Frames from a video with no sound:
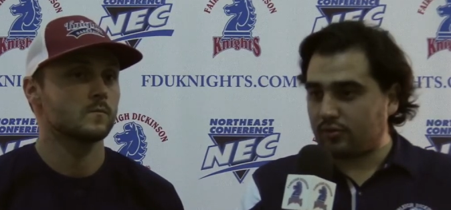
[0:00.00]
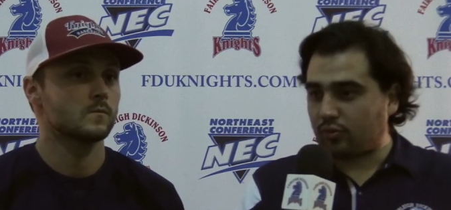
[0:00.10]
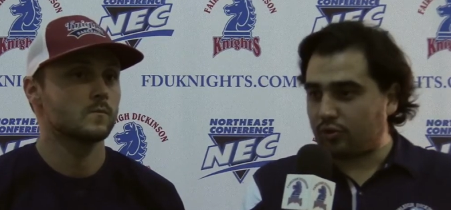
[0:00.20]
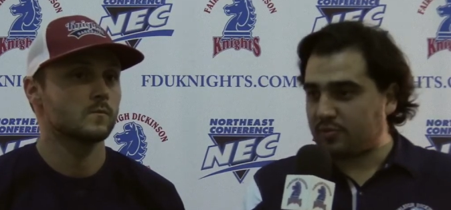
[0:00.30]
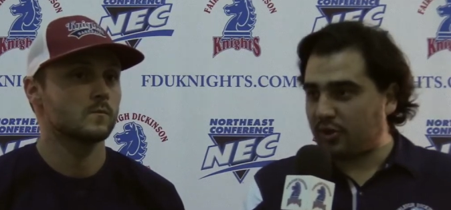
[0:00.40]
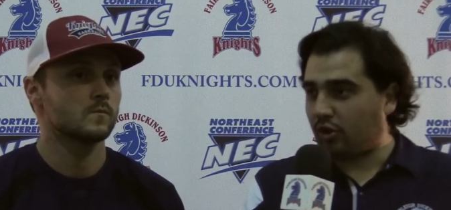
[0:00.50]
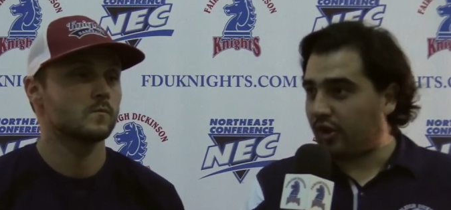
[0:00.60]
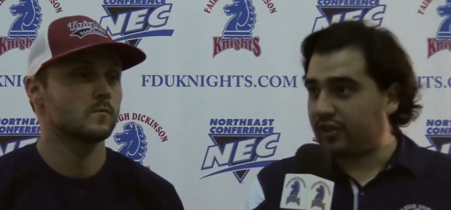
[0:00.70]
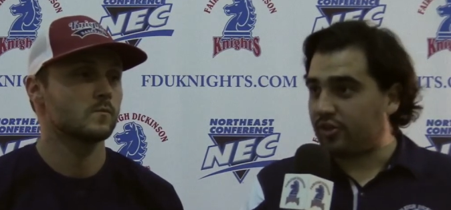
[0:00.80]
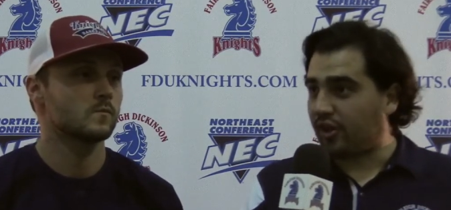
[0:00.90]
Speaker 1: there's been a
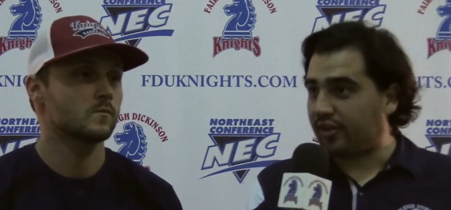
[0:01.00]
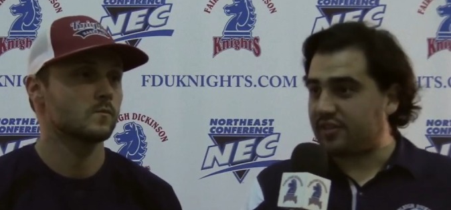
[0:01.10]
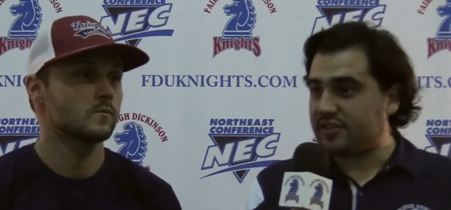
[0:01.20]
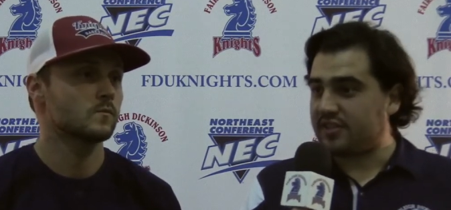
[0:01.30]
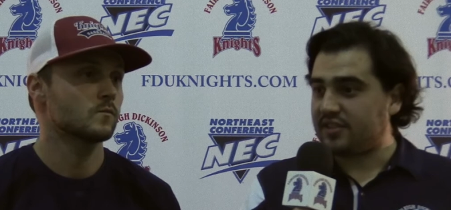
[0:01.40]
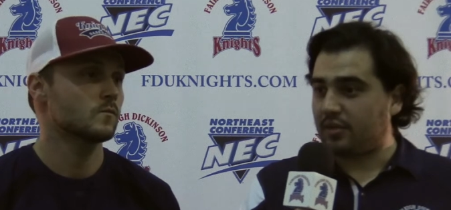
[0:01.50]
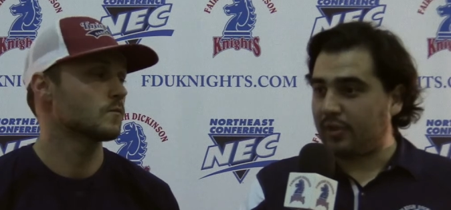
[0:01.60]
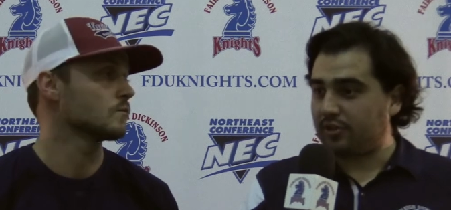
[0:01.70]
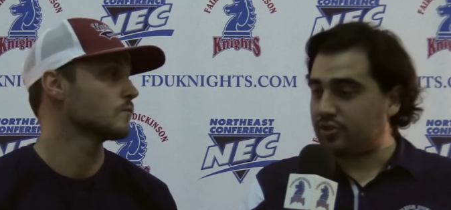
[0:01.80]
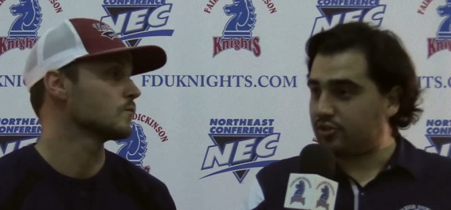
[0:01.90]
lot of talk this season
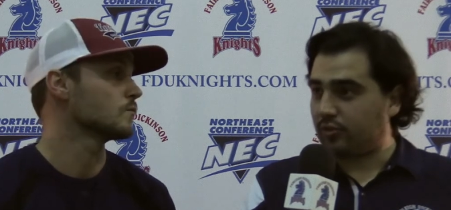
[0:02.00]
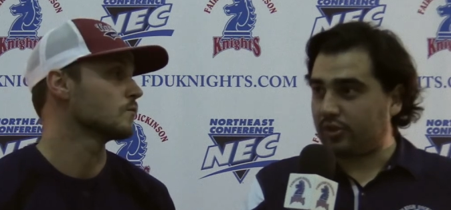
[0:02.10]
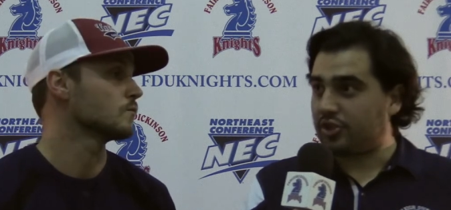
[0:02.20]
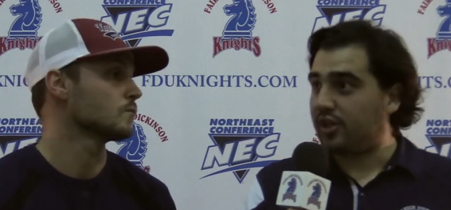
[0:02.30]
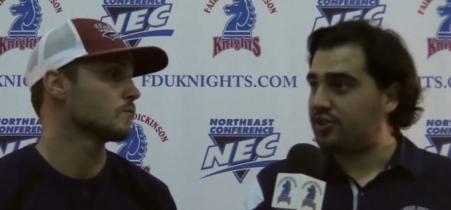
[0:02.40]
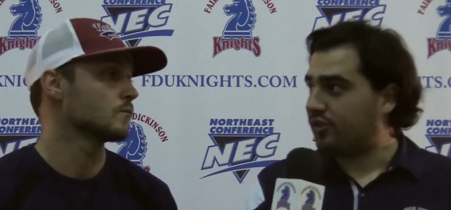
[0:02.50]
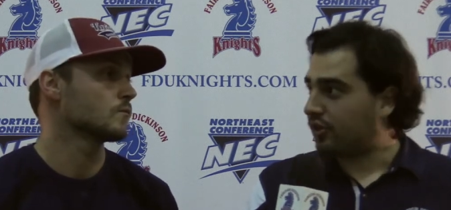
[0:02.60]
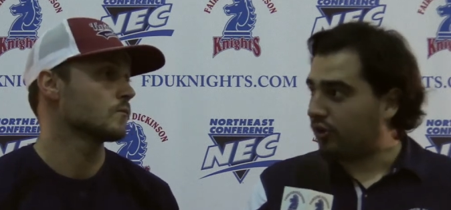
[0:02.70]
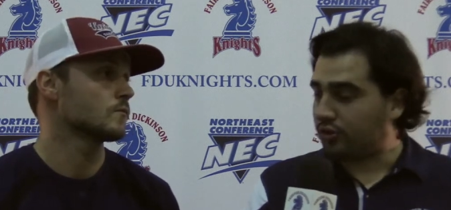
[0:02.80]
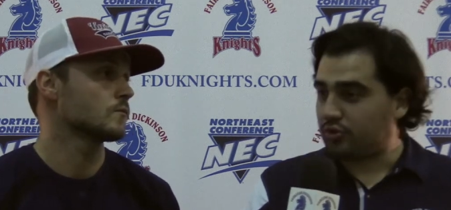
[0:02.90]
about sort of changing the
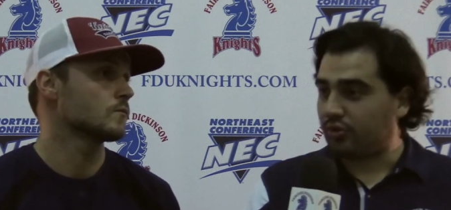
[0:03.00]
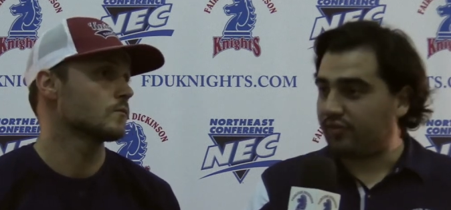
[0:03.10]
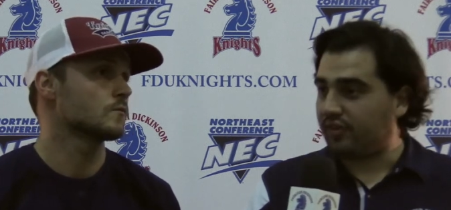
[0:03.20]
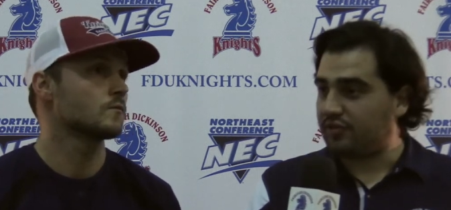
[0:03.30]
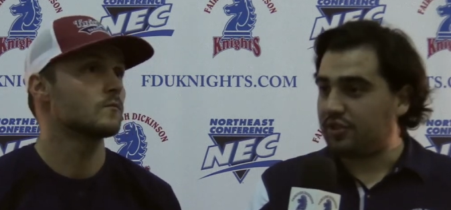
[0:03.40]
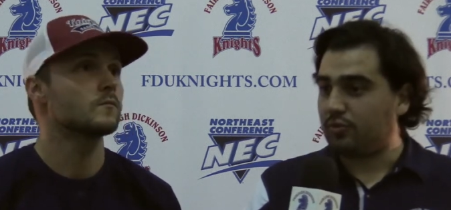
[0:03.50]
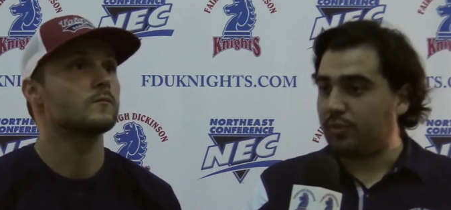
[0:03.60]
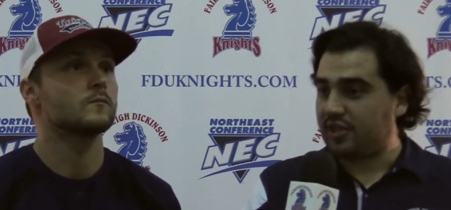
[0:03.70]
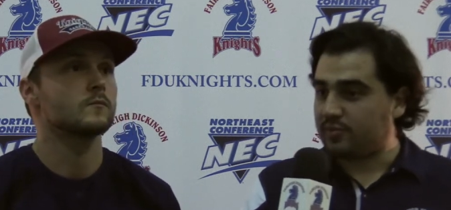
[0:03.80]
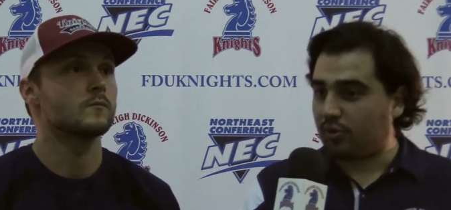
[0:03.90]
culture of FDU
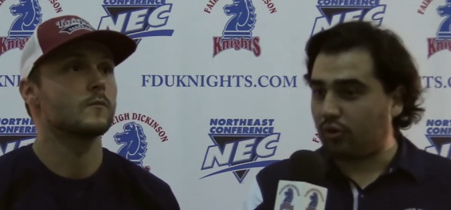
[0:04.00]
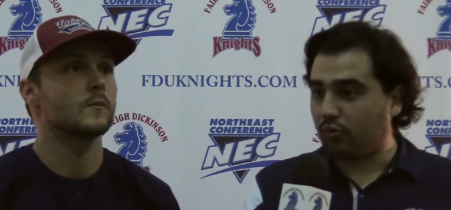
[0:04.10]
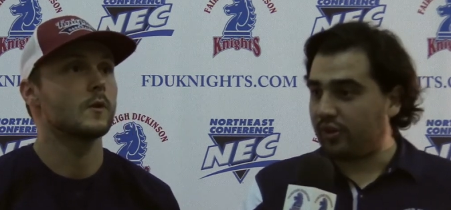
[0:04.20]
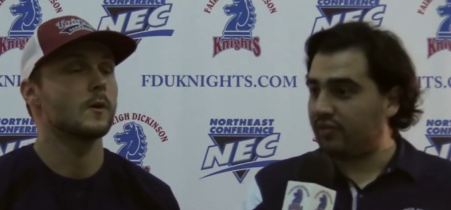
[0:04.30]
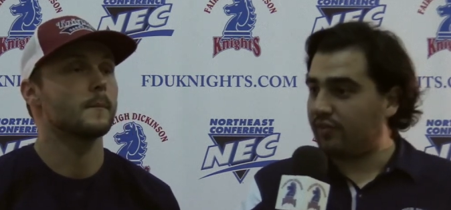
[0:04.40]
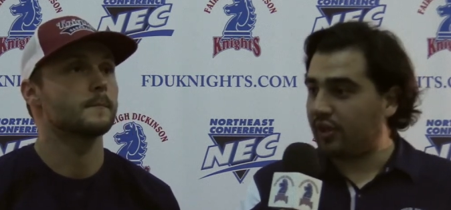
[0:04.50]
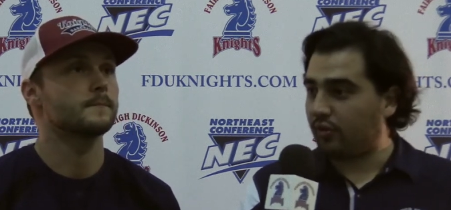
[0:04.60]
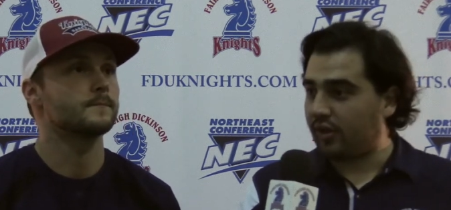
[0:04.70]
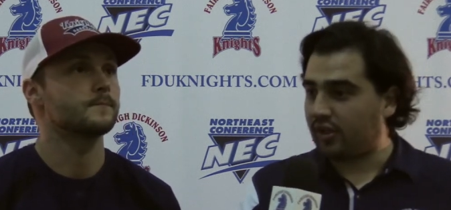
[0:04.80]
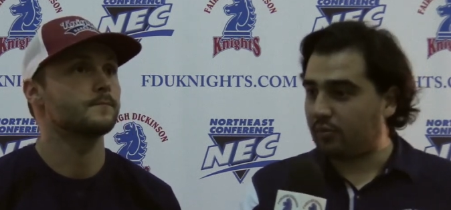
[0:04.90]
baseball,
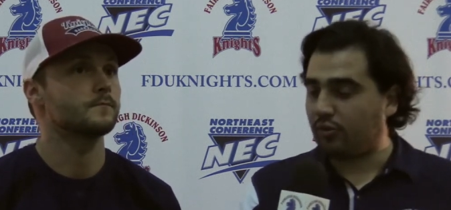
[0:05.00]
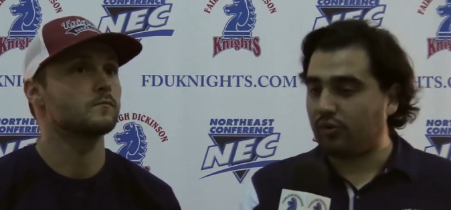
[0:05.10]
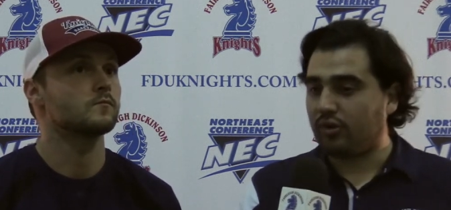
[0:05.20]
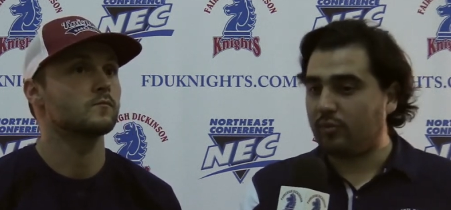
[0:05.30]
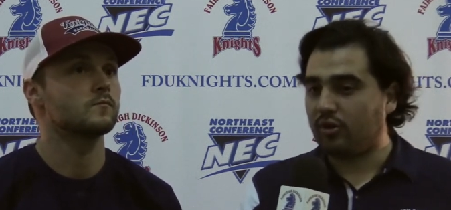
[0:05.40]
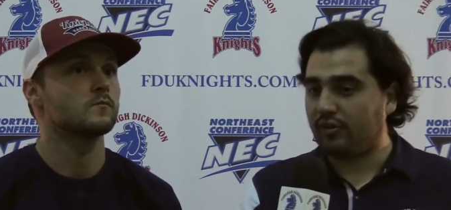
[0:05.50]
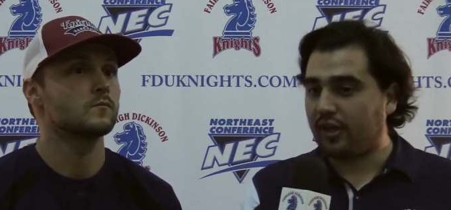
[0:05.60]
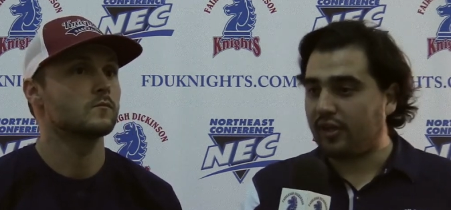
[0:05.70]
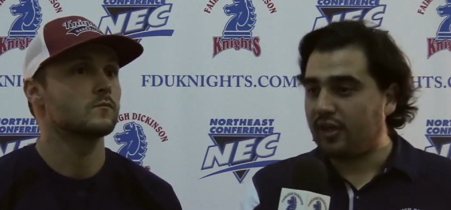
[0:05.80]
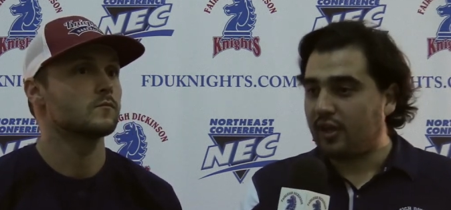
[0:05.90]
reinvigorating the program, all of that